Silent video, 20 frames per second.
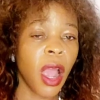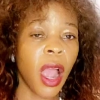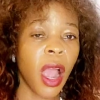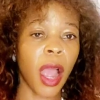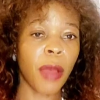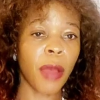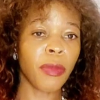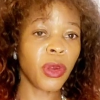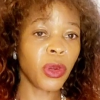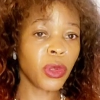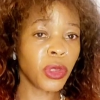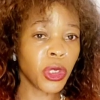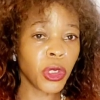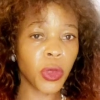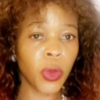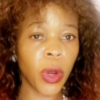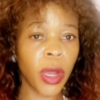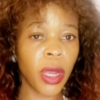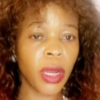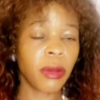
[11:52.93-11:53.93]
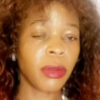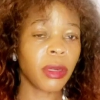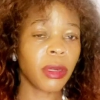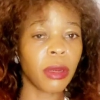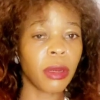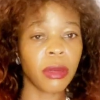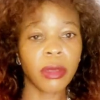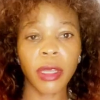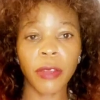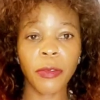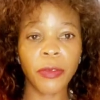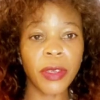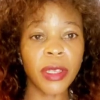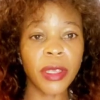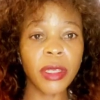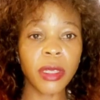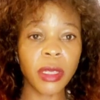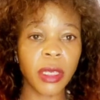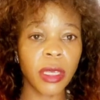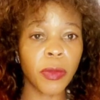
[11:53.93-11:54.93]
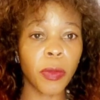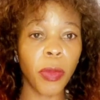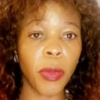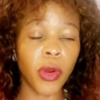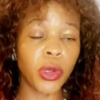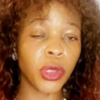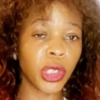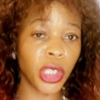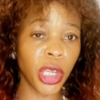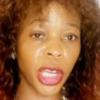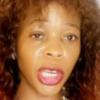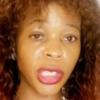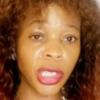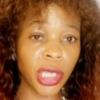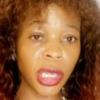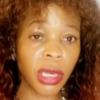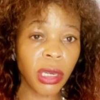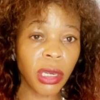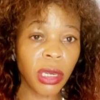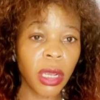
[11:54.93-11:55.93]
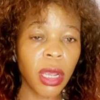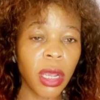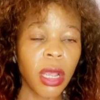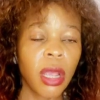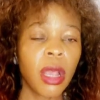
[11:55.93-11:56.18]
I'm not sure. The fees keep on changing.